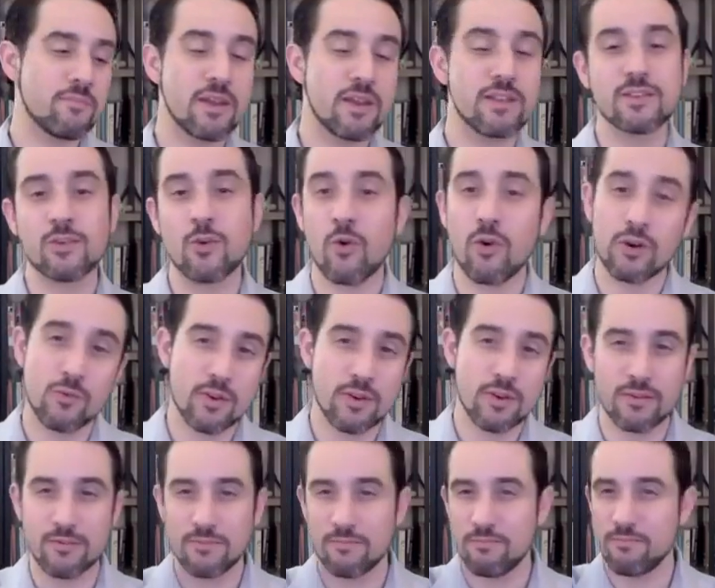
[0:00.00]
My scorn
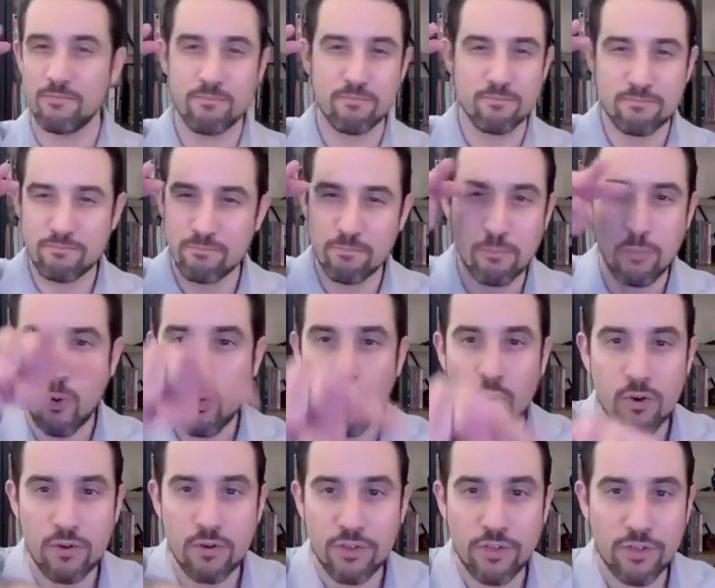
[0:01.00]
would
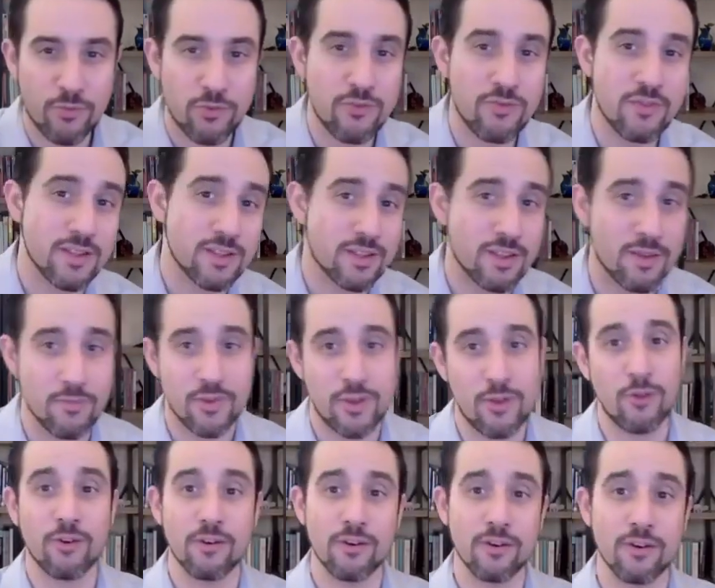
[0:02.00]
bore through this
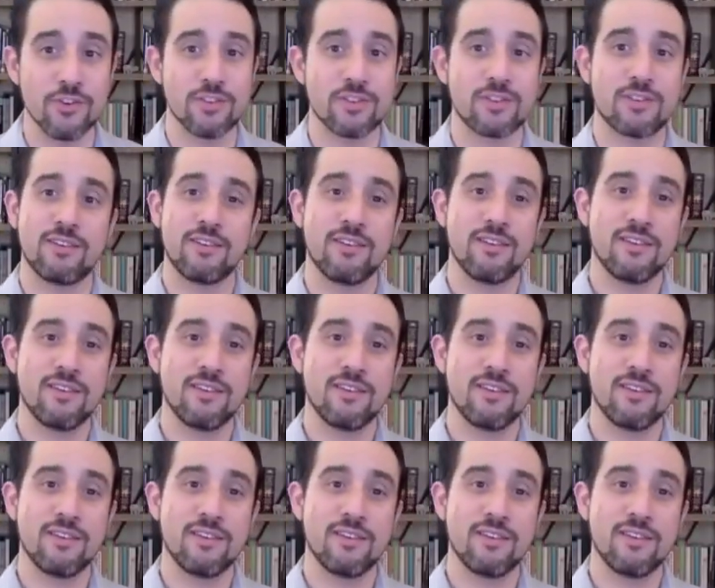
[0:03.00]
computer and just.